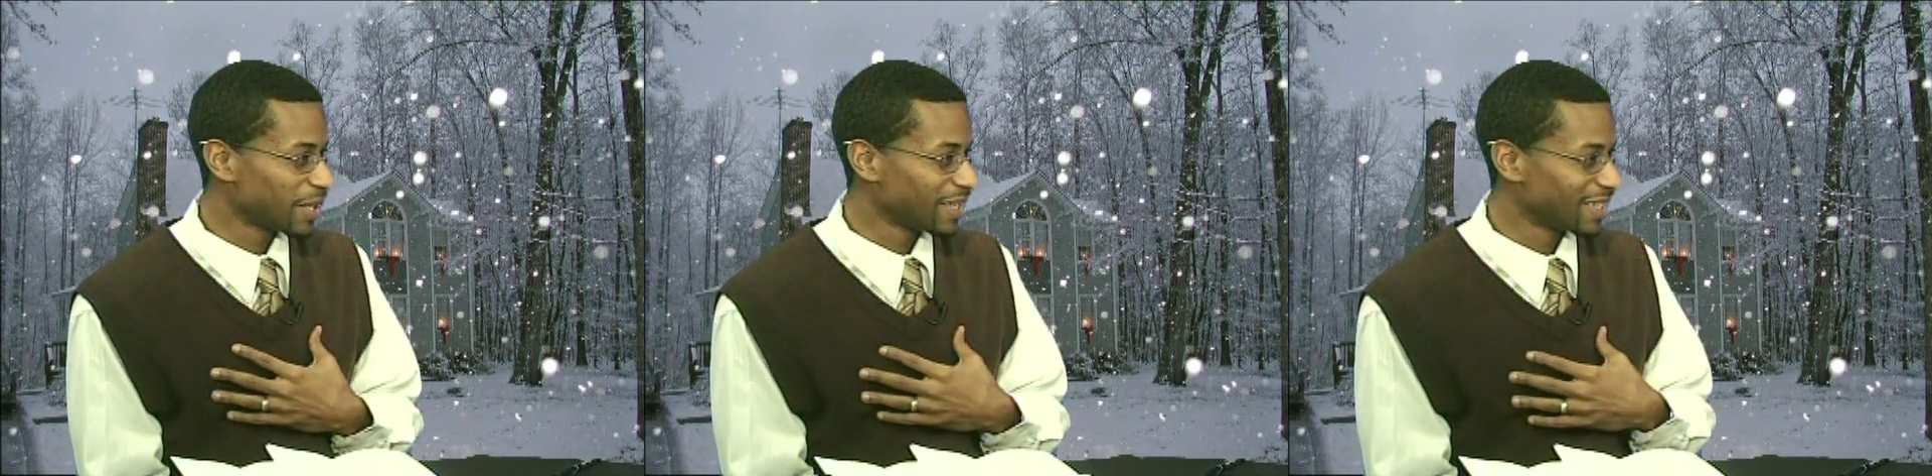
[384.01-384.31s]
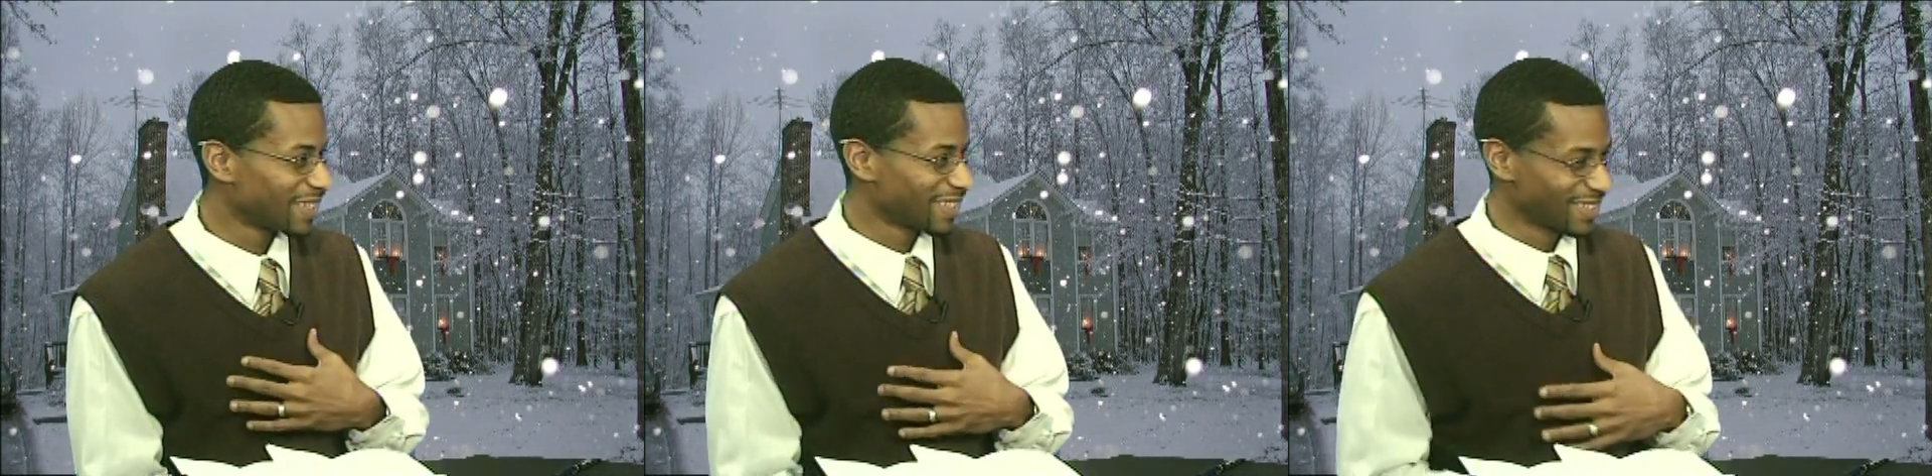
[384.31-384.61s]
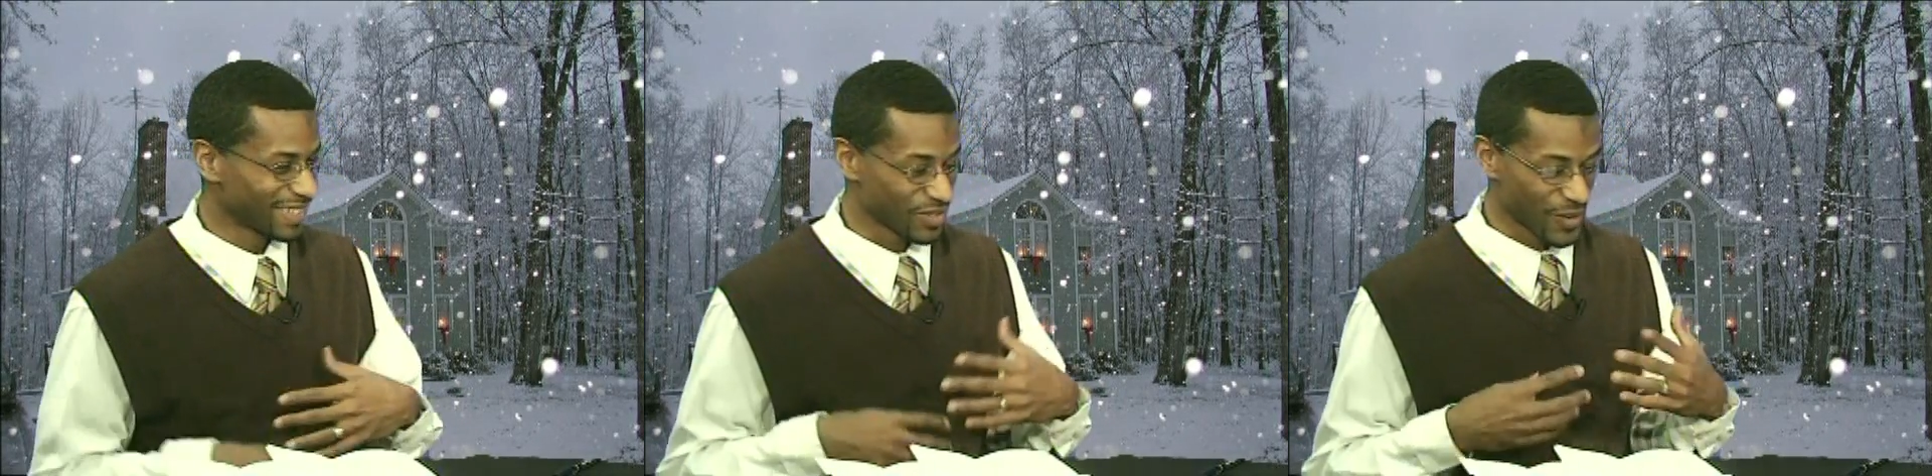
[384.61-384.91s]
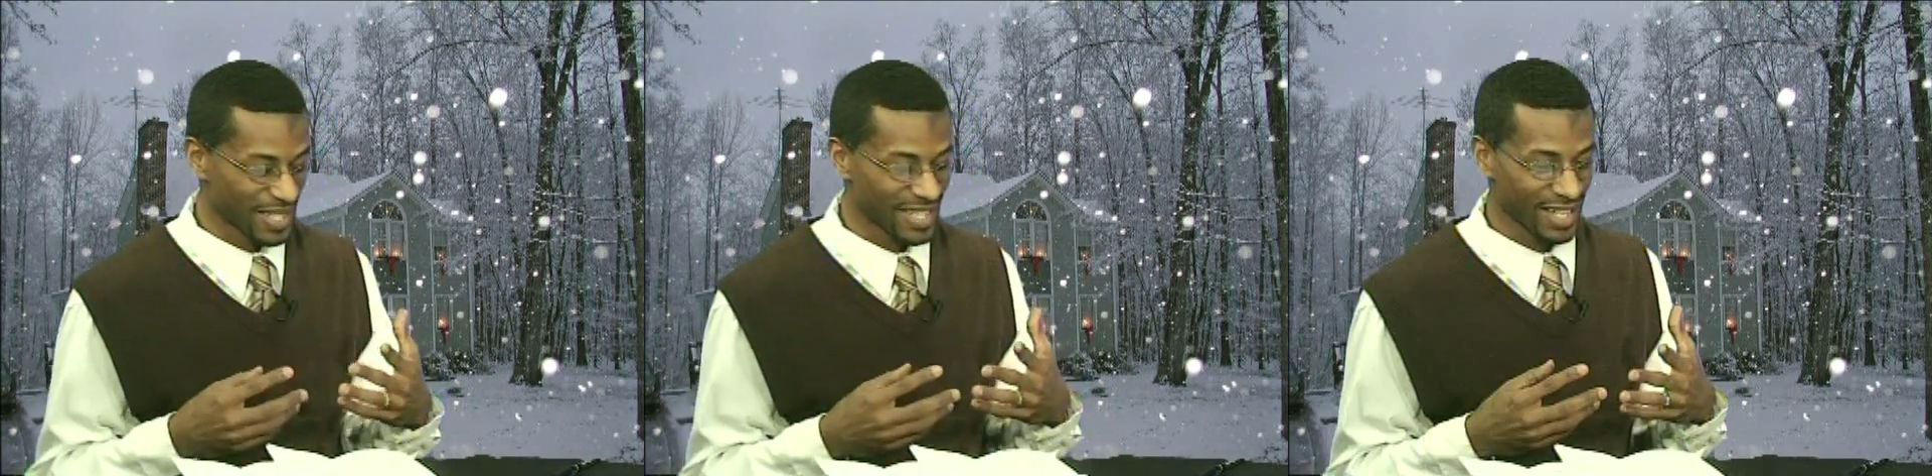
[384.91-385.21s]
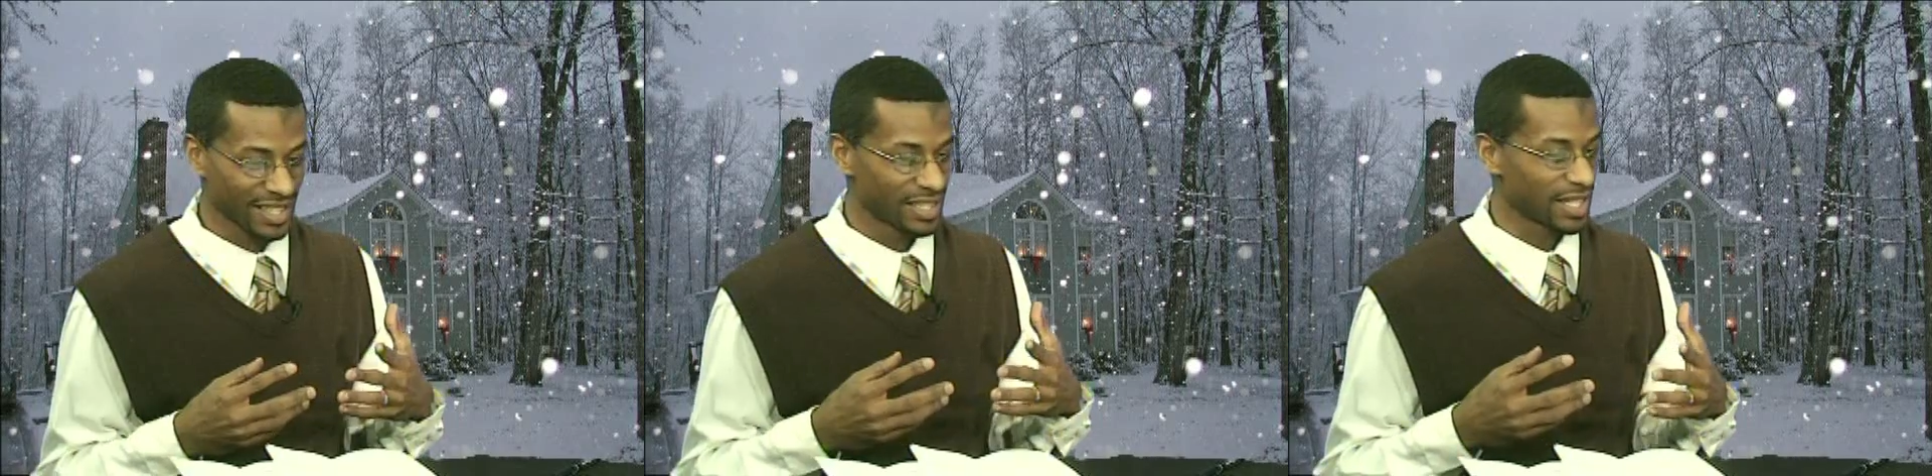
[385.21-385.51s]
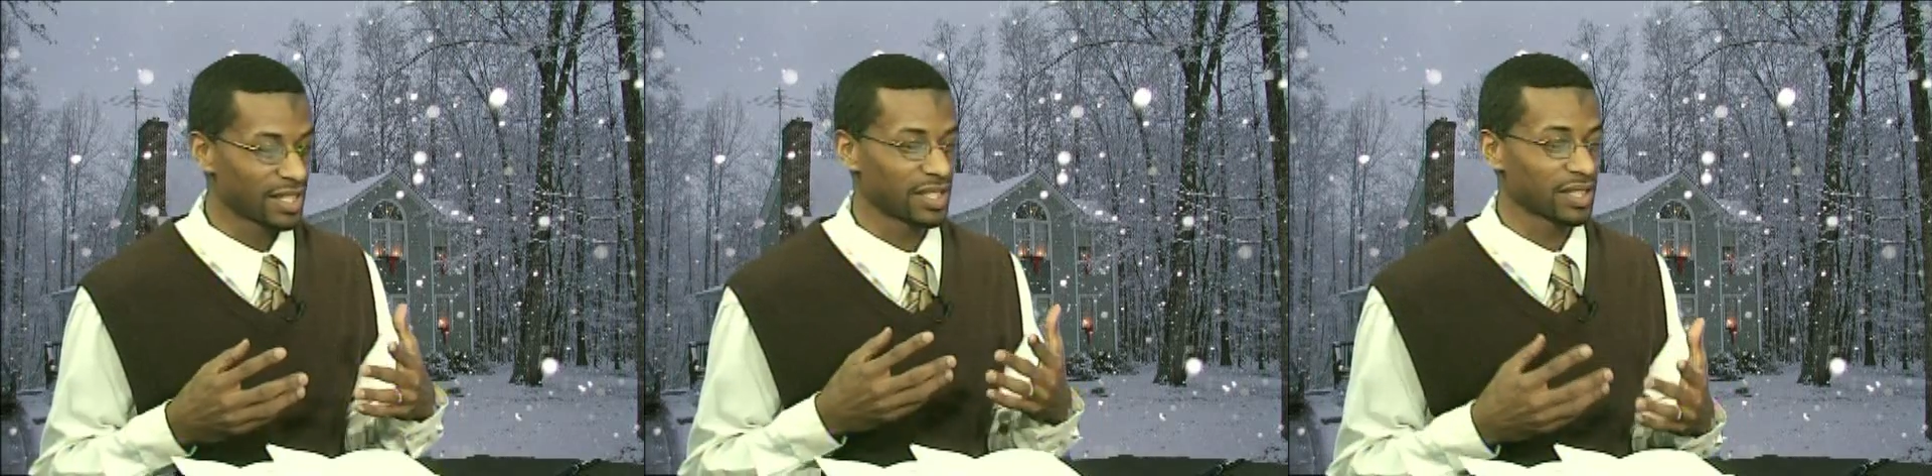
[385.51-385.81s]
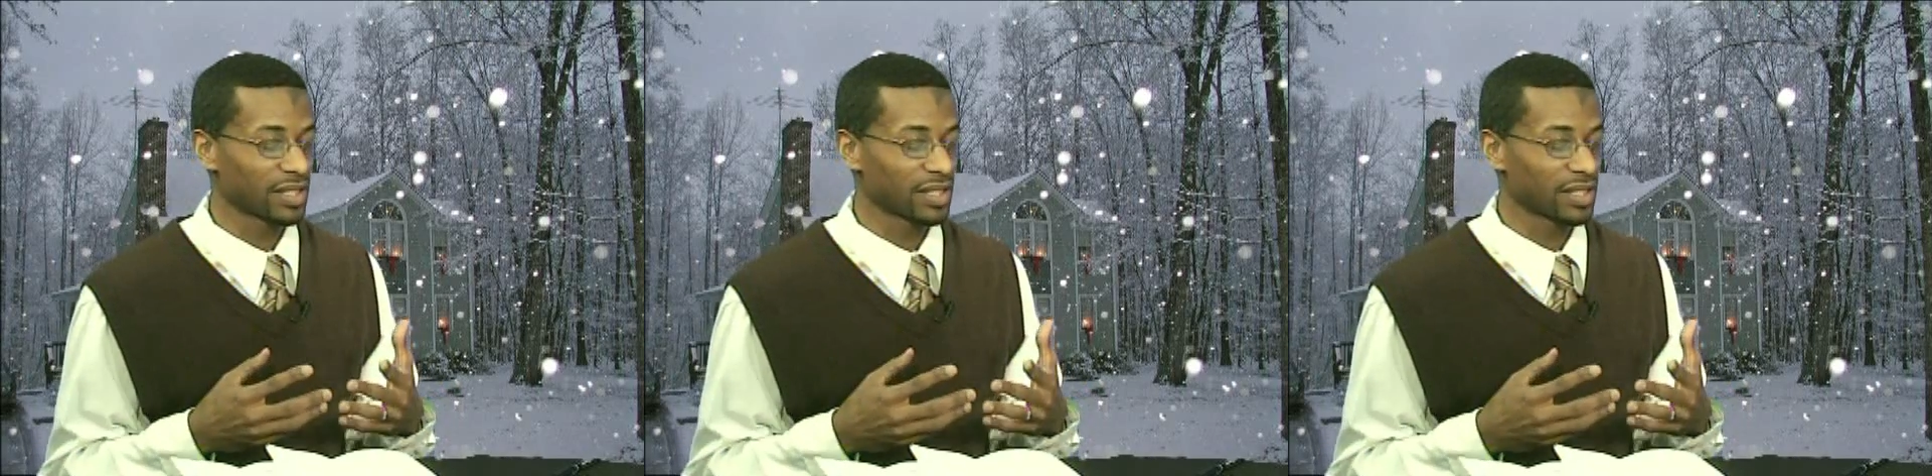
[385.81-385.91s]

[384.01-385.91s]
me that's reaching out to these kids.